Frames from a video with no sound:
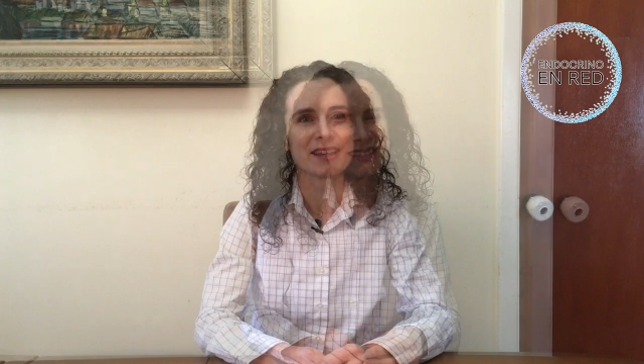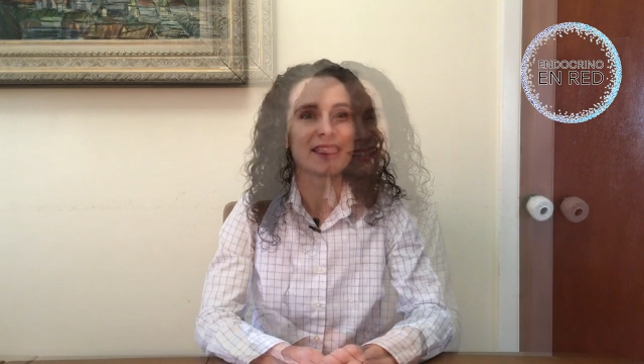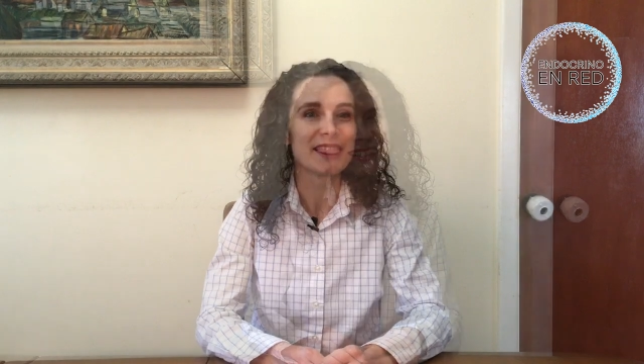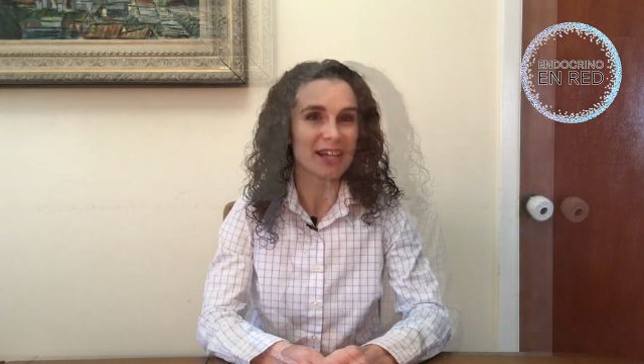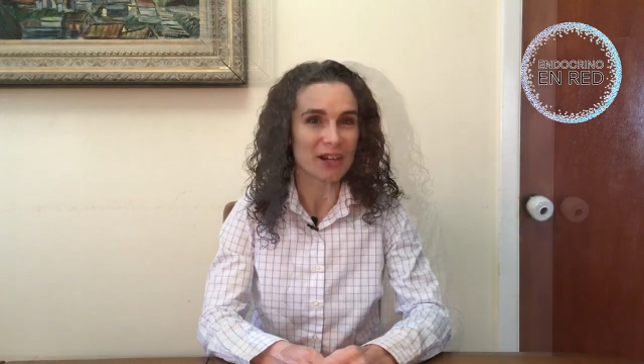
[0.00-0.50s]

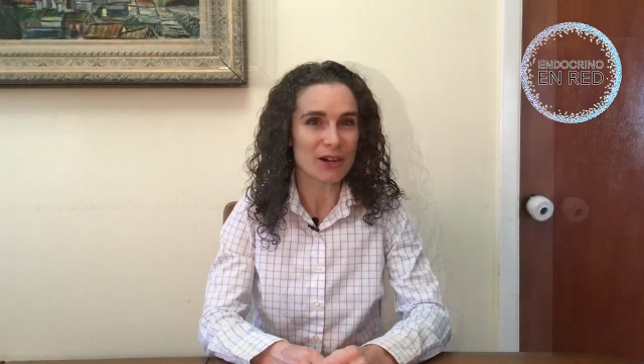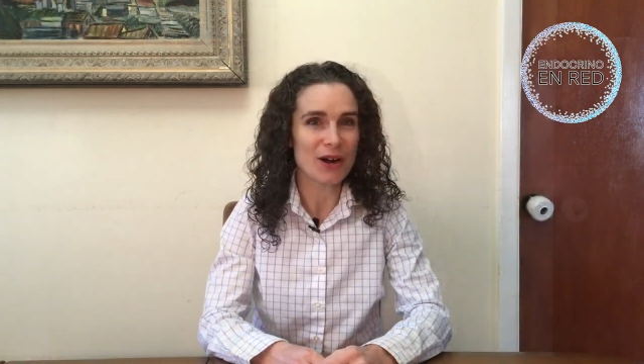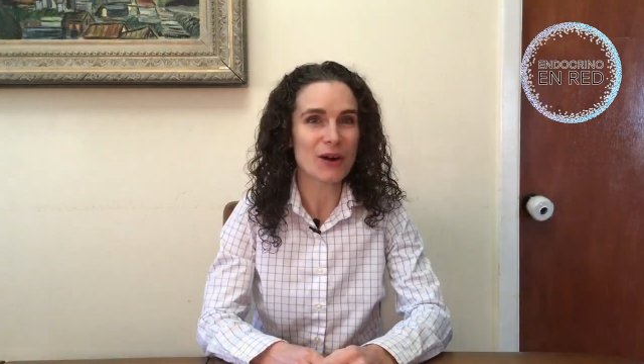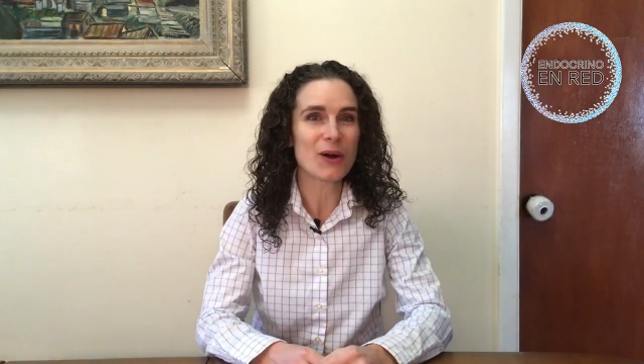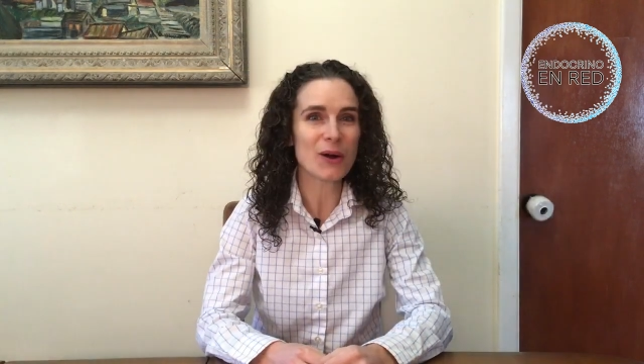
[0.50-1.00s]
There
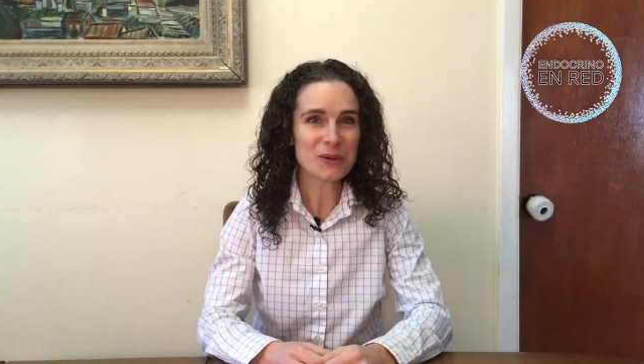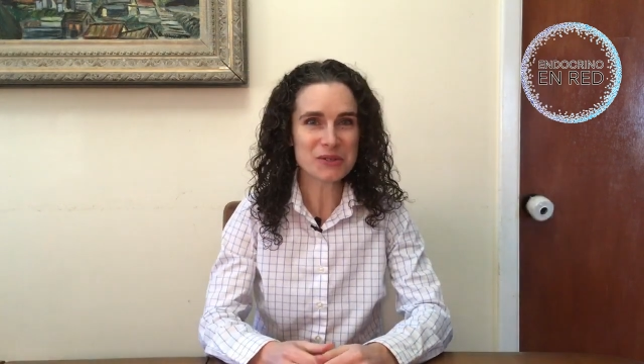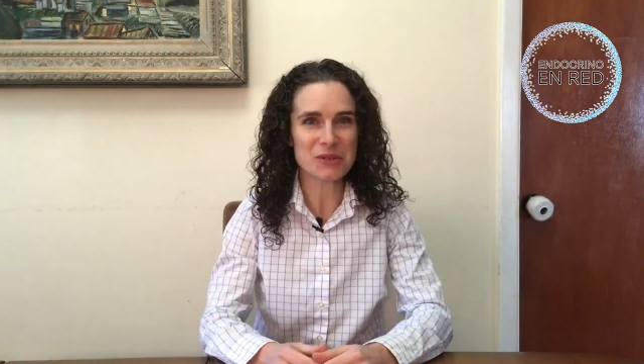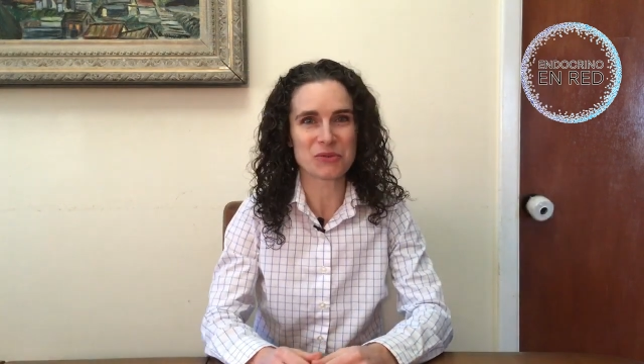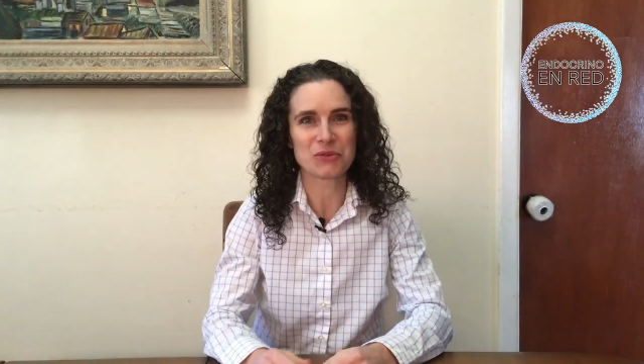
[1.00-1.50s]
are
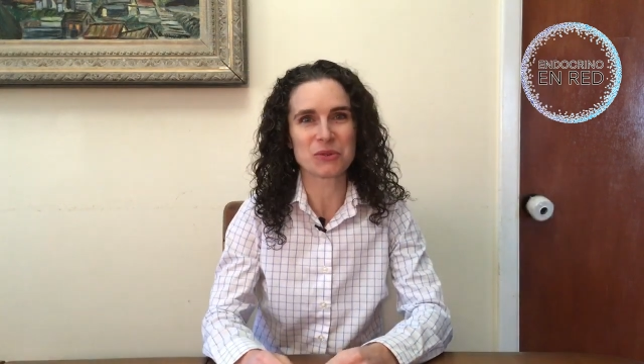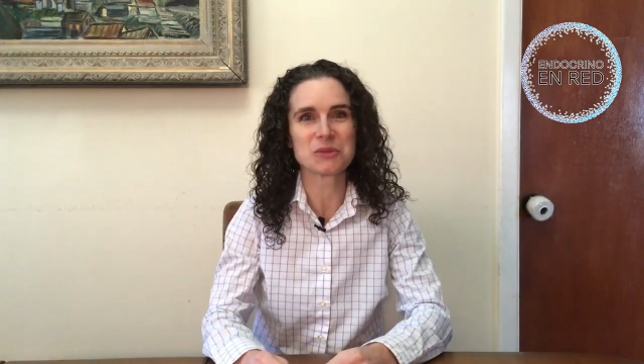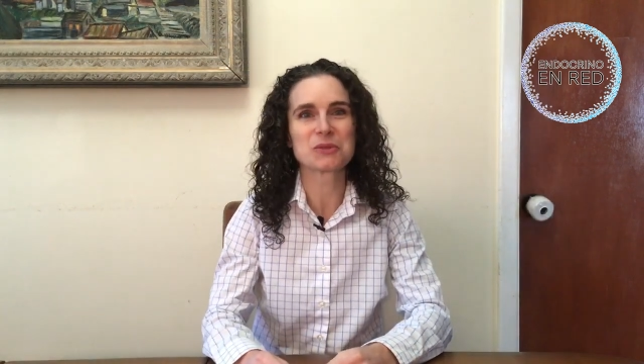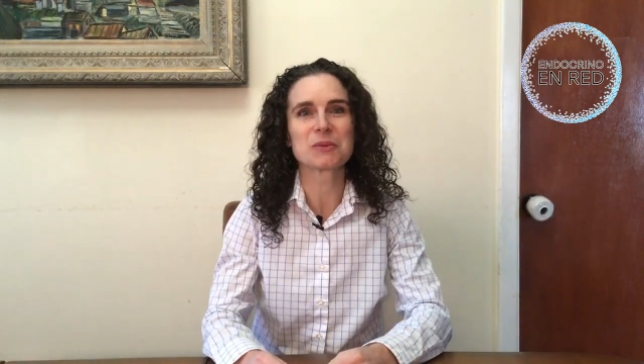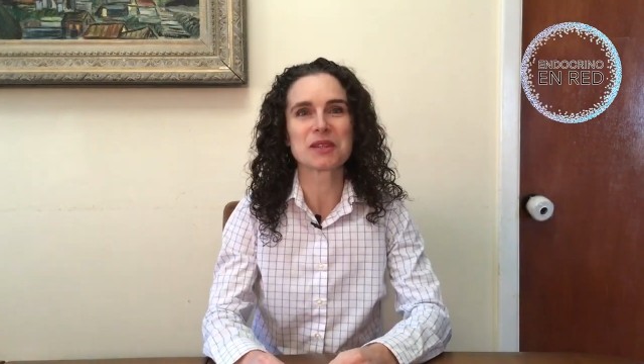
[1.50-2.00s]
also
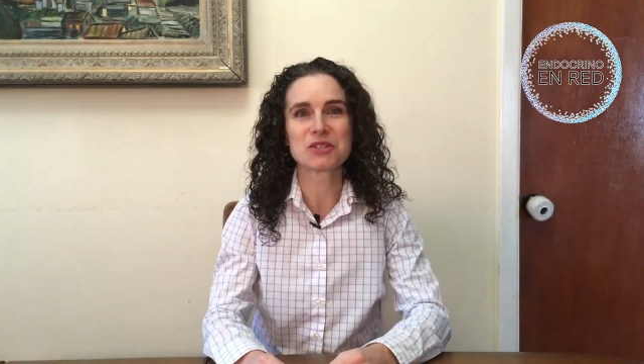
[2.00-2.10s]
foods with